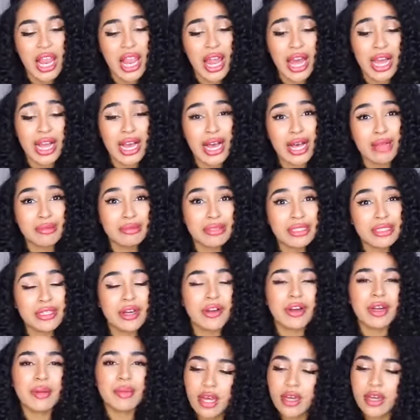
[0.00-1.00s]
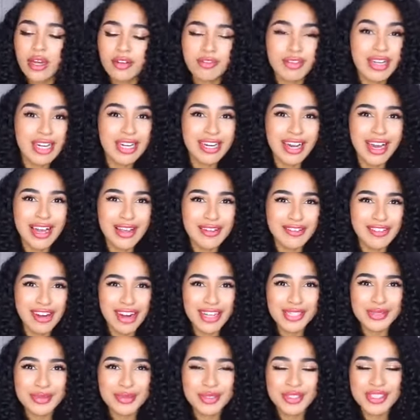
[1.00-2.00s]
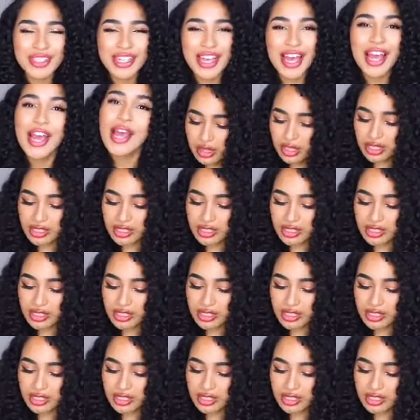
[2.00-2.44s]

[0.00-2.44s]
Like, I'm sorry, but I really like rice water.